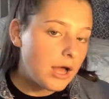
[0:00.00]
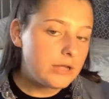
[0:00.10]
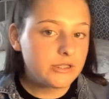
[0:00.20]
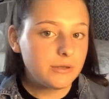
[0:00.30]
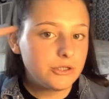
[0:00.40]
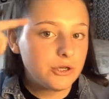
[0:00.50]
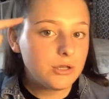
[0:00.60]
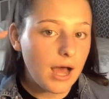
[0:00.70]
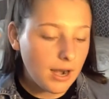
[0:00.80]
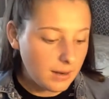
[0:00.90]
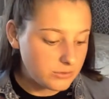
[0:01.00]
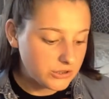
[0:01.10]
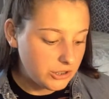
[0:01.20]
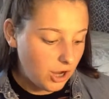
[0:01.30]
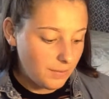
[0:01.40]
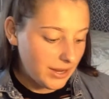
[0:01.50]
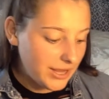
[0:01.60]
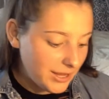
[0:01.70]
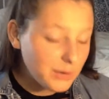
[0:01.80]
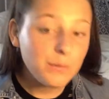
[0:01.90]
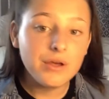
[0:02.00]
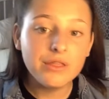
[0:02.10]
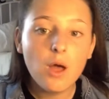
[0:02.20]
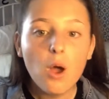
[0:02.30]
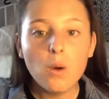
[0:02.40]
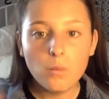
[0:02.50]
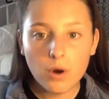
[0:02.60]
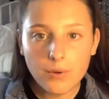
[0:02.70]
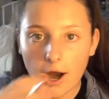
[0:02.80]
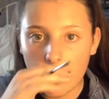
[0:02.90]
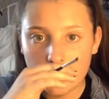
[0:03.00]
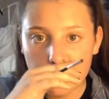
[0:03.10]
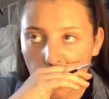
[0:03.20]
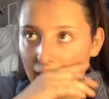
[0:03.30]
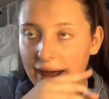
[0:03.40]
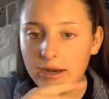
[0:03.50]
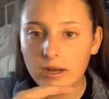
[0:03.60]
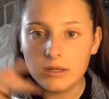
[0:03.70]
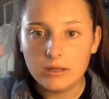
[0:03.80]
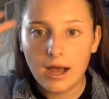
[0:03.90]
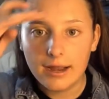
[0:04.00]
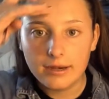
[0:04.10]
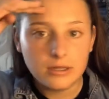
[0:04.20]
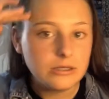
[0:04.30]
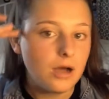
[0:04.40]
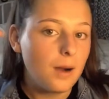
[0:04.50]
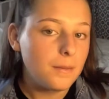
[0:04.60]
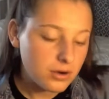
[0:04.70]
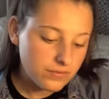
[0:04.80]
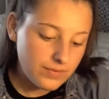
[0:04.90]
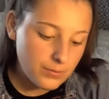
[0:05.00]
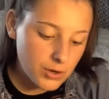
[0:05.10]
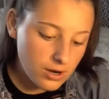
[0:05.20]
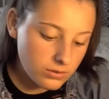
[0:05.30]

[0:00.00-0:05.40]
And so once you do that, I'm just going to go back in with more product and line the top part of my brow.